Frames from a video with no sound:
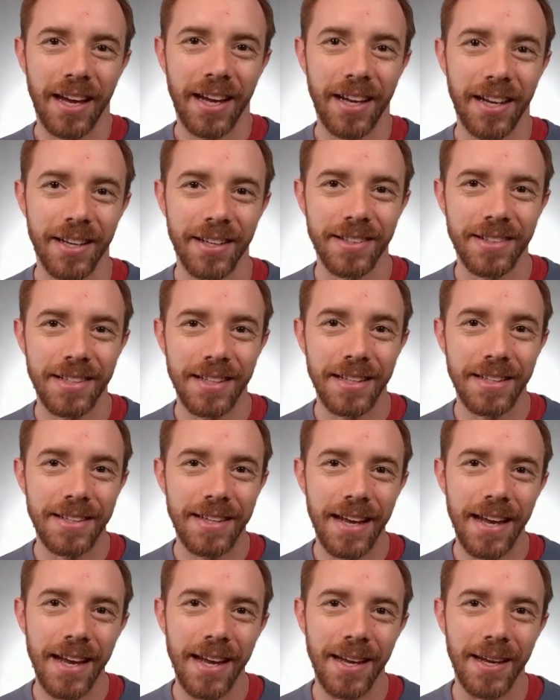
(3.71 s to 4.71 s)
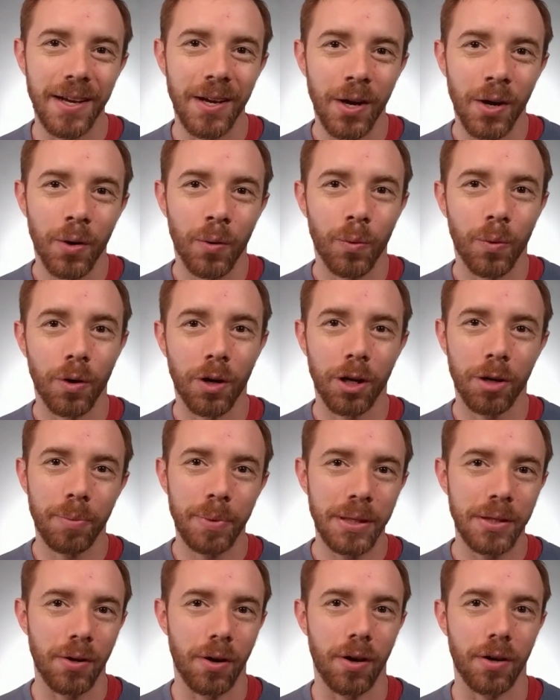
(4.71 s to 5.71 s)
and today we're going to
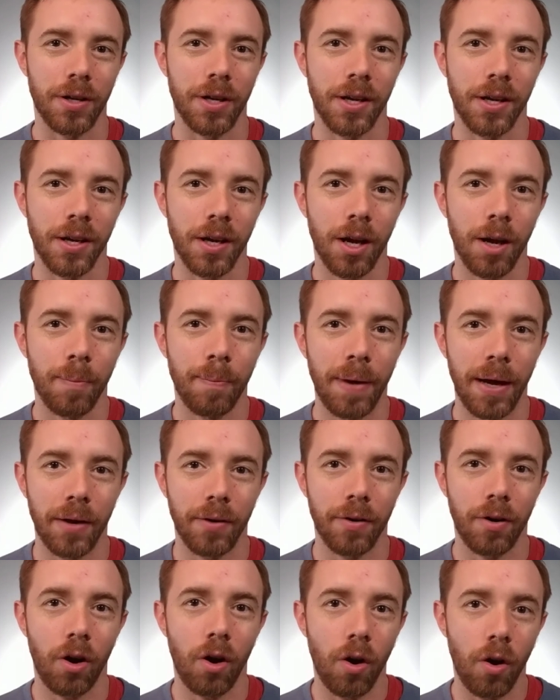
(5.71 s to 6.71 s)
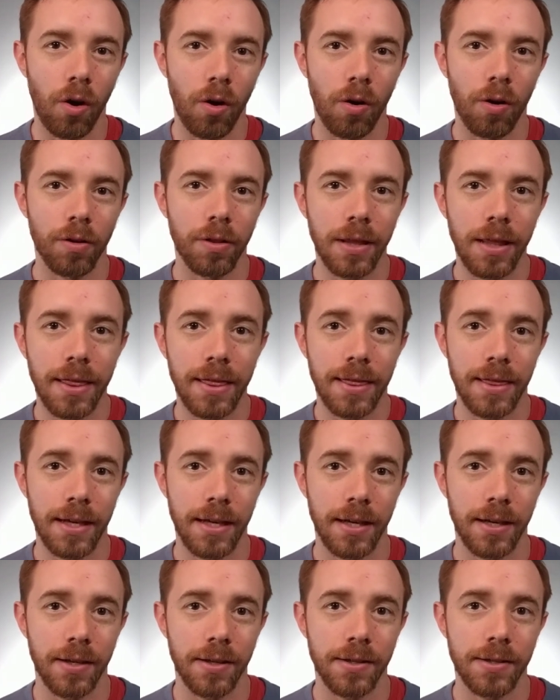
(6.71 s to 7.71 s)
be talking about all the
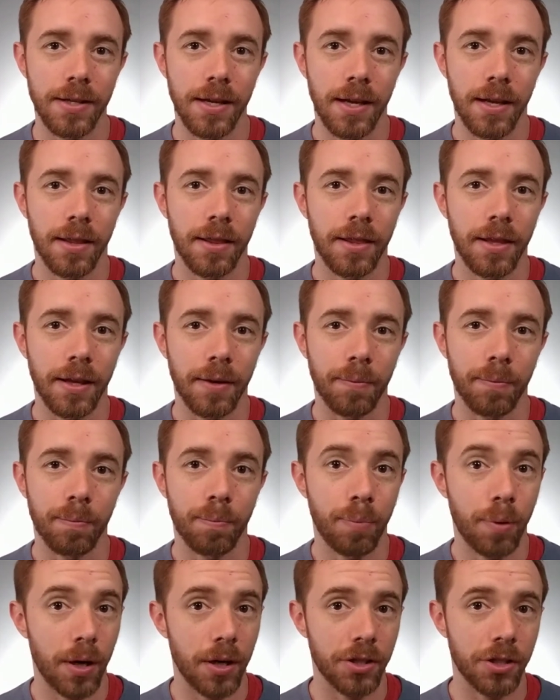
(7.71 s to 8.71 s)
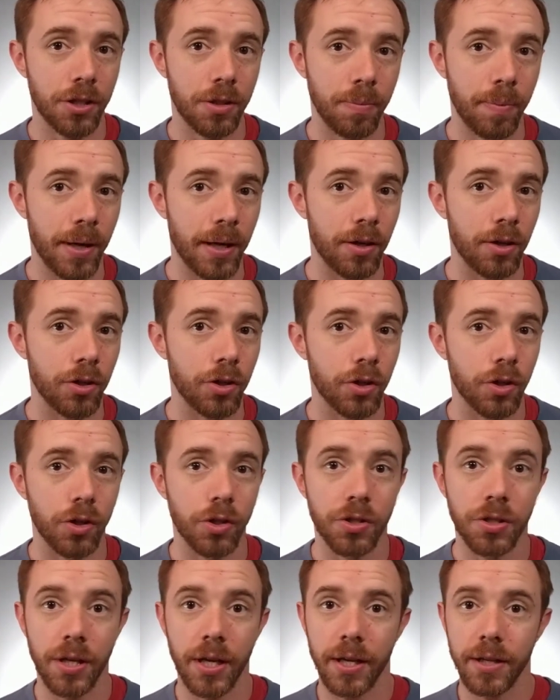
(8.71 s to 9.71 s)
things that project
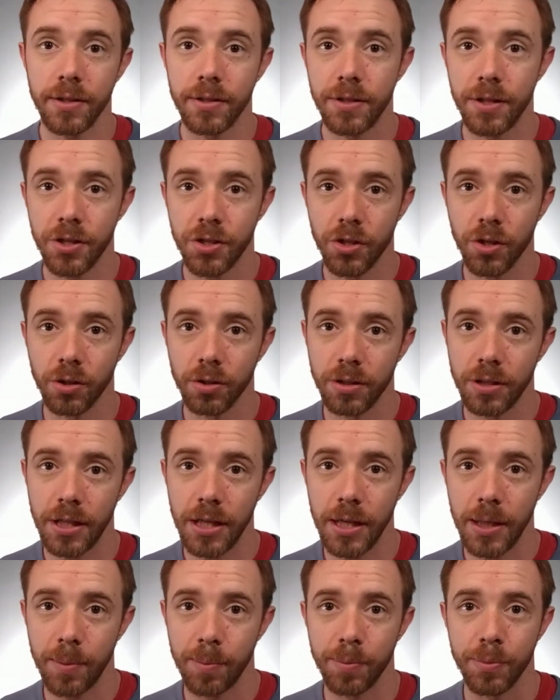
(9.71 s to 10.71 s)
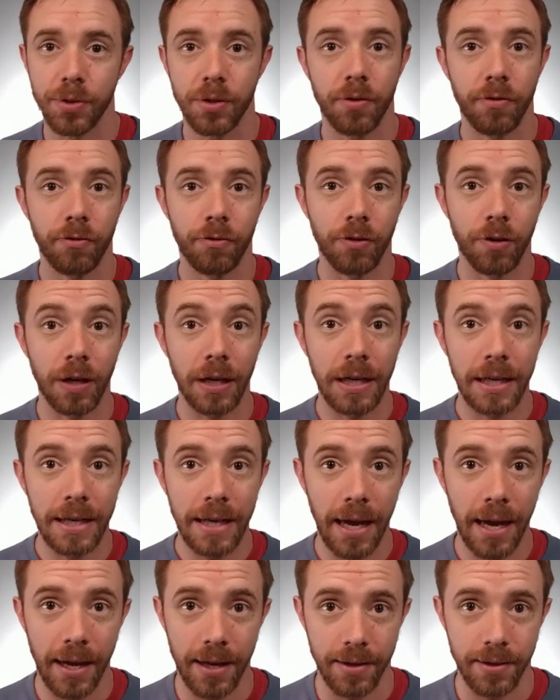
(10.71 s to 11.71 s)
managers and digital teams
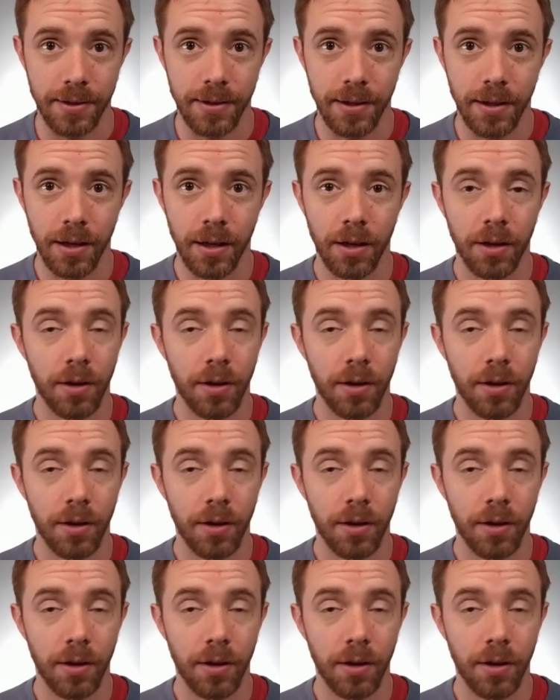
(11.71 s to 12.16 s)
forget